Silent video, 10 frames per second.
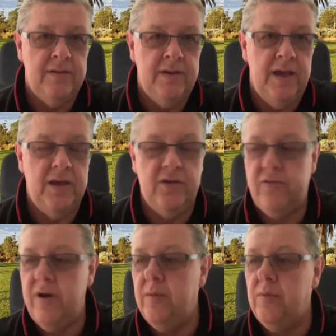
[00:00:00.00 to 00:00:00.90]

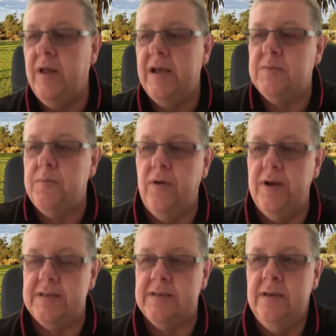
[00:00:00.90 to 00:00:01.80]
Incredible
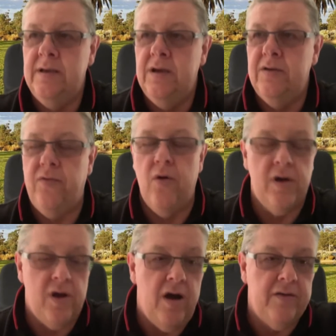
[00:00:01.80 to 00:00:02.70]
exploits
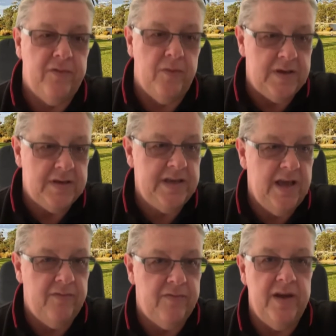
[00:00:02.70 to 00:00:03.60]
for God, for
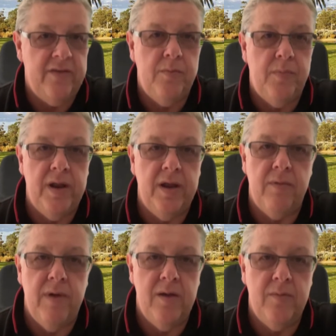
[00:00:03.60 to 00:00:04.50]
myself and everybody
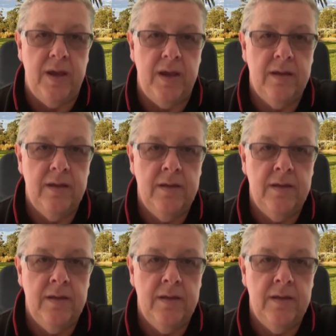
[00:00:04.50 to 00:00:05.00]
around me.